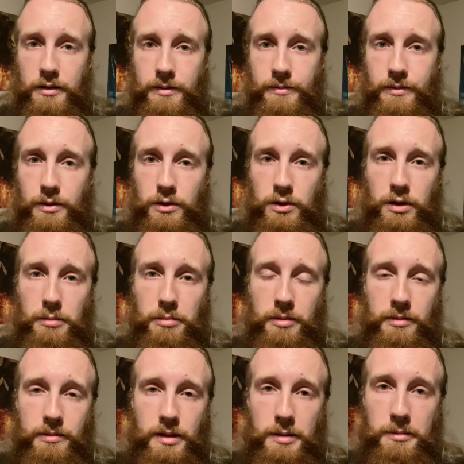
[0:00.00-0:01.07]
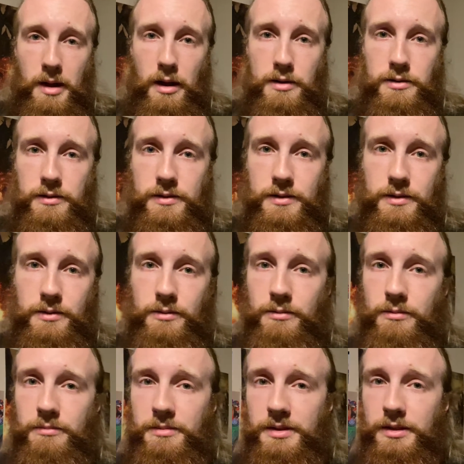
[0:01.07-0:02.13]
of the ship. He manages to
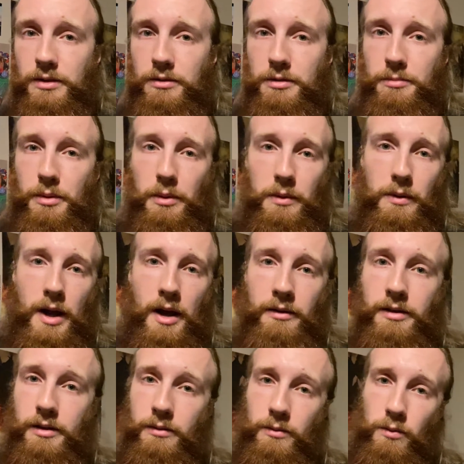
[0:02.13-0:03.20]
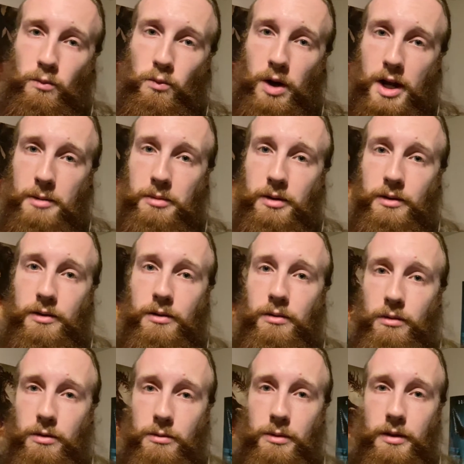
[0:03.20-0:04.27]
steer the boat around and ram
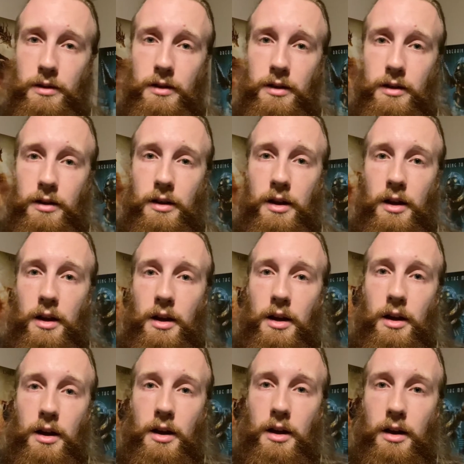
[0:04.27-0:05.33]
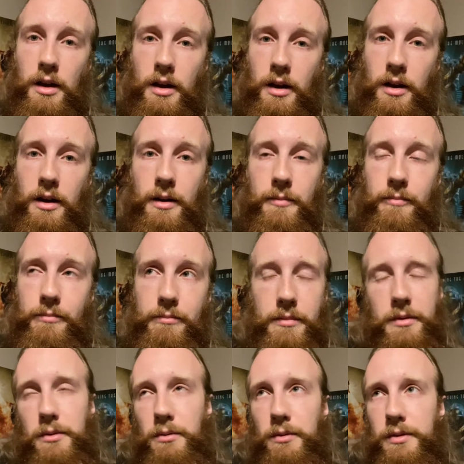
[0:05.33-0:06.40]
Cthulhu with it.
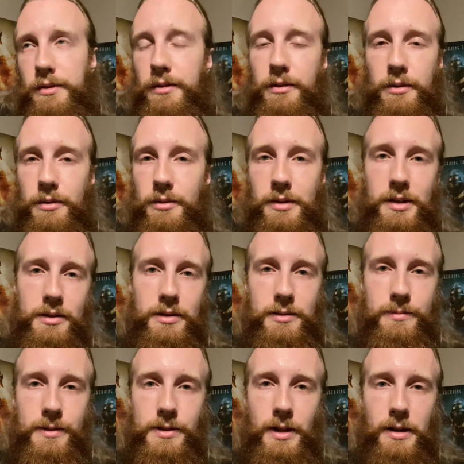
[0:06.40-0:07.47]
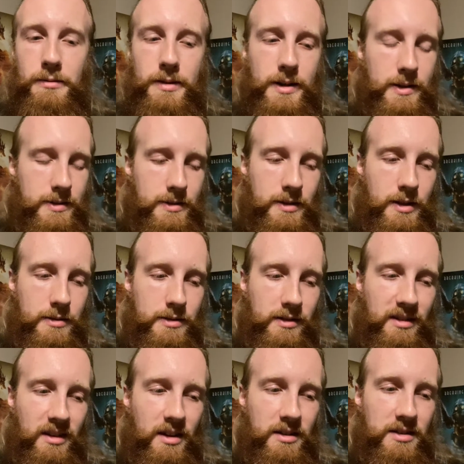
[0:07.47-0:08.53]
Of course, Cthulhu, he just regenerates and then
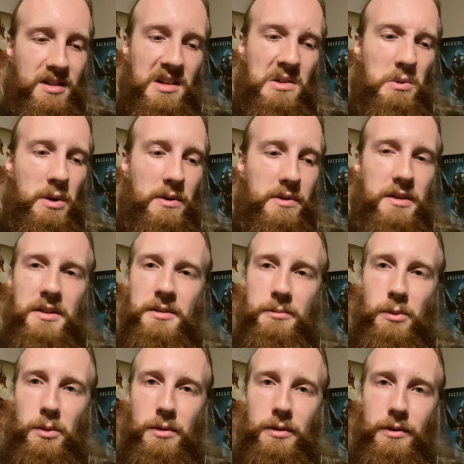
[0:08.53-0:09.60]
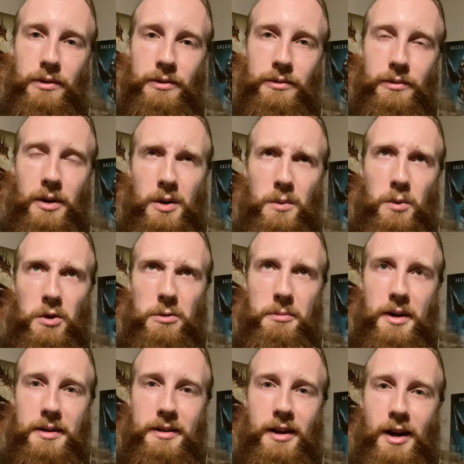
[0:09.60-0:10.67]
decides, you know what, these mortals aren't worth my
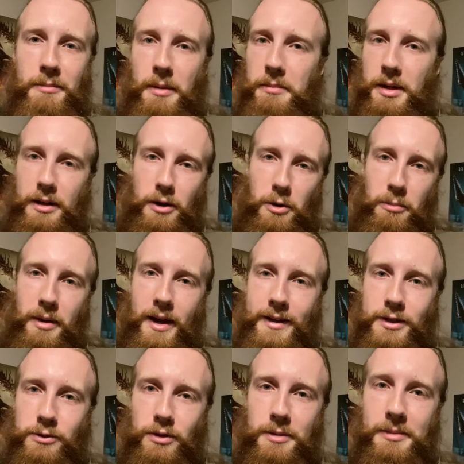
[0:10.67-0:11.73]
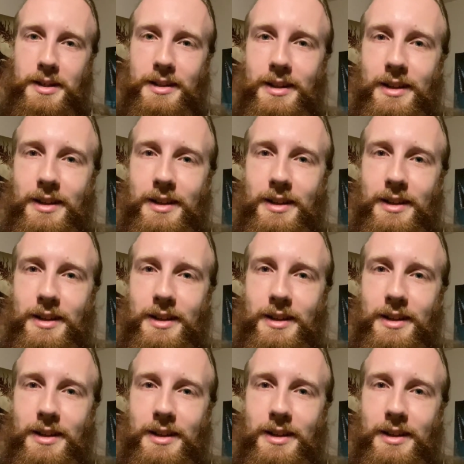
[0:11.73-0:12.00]
time. I'm going to go back dreaming.